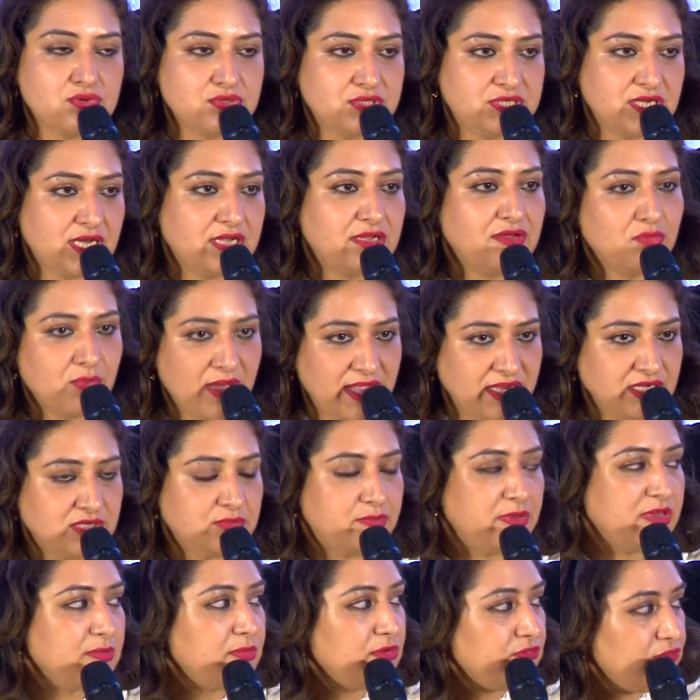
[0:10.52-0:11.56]
done a white
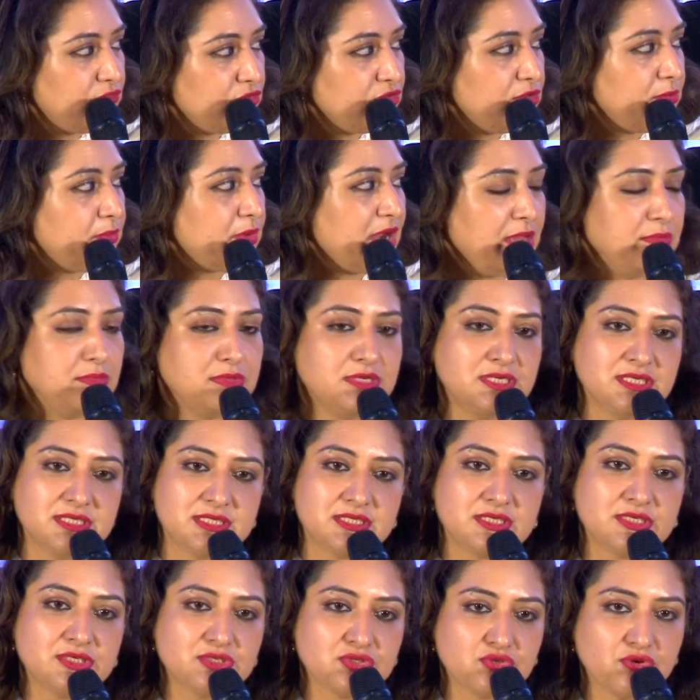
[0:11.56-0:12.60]
paper for the Prime
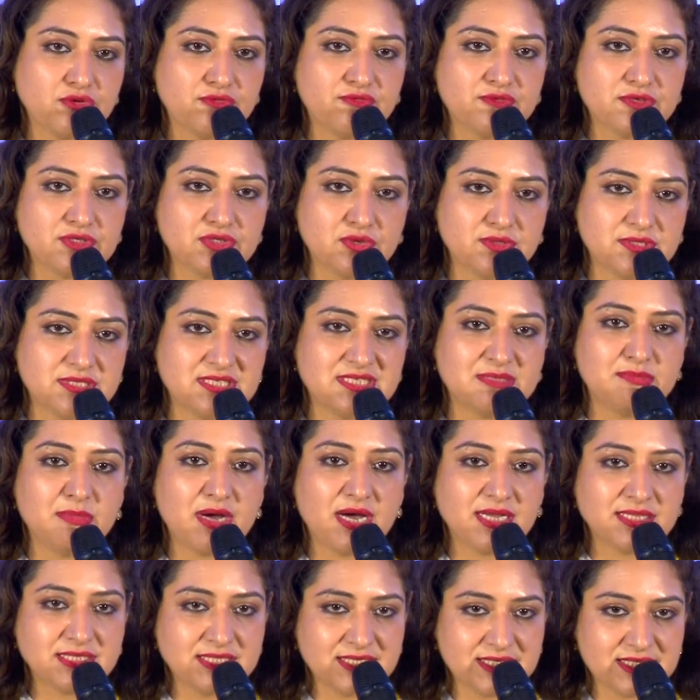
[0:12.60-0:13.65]
Minister's office on
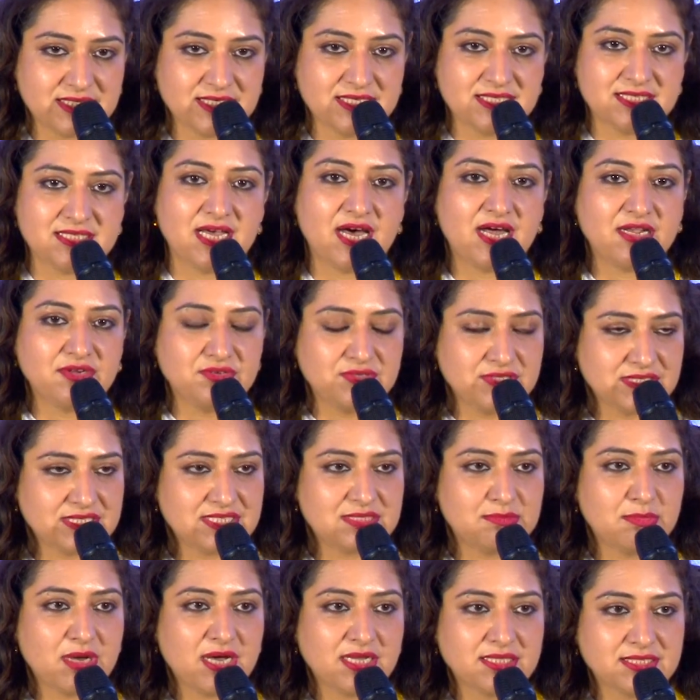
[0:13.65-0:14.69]
smart cities, the 100
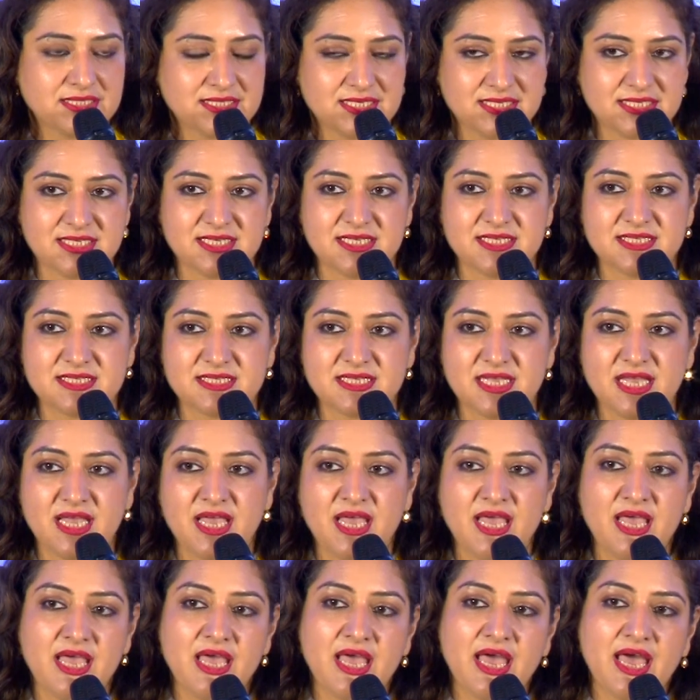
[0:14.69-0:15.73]
smart cities.
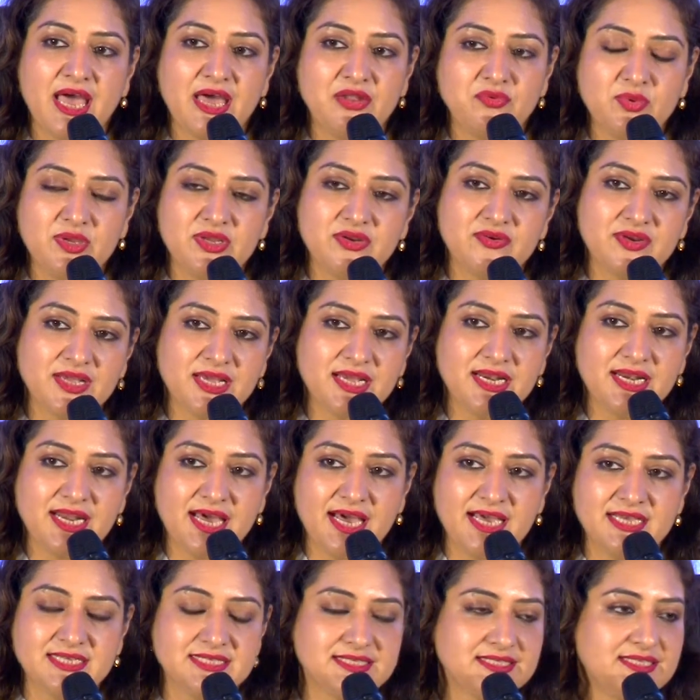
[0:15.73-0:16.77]
And we
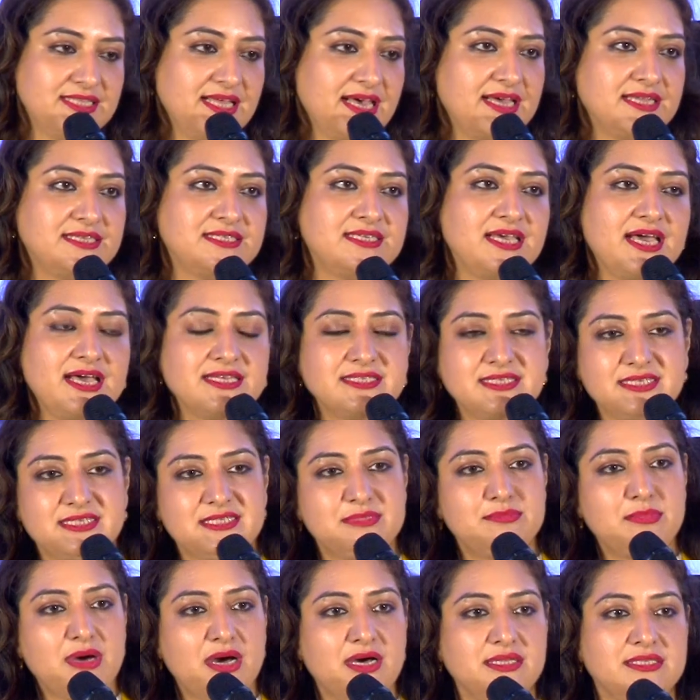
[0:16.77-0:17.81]
realized that as a
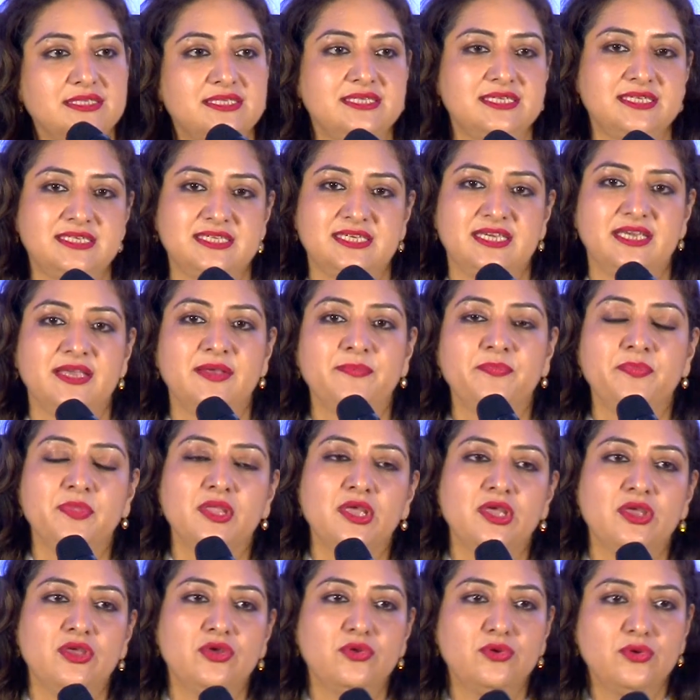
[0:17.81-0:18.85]
smart city,
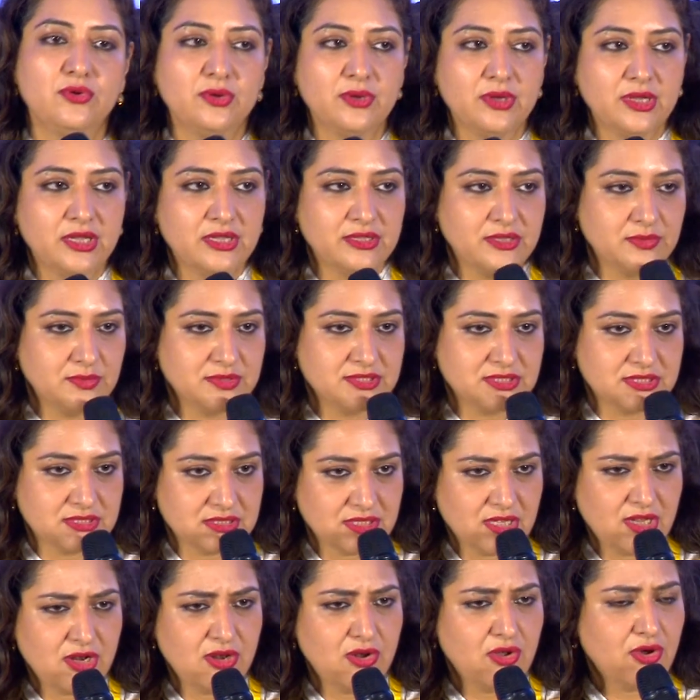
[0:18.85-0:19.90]
there was
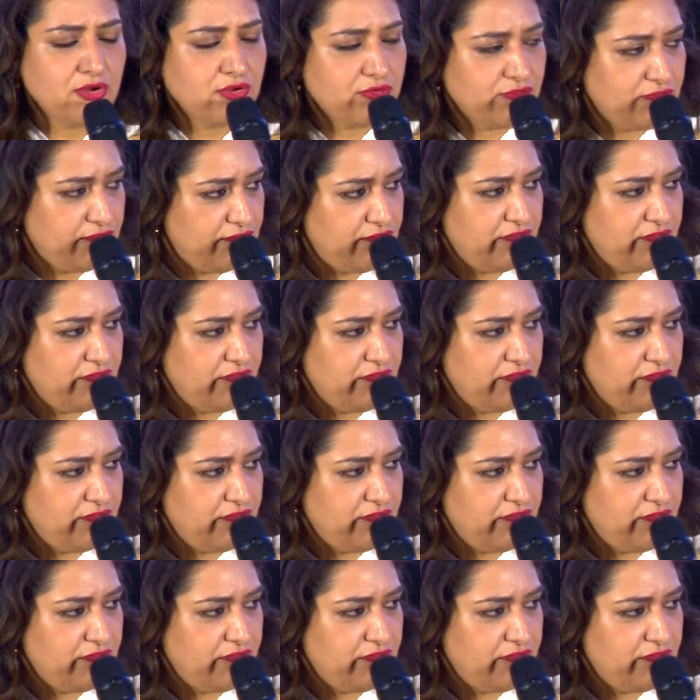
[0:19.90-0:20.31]
a lot of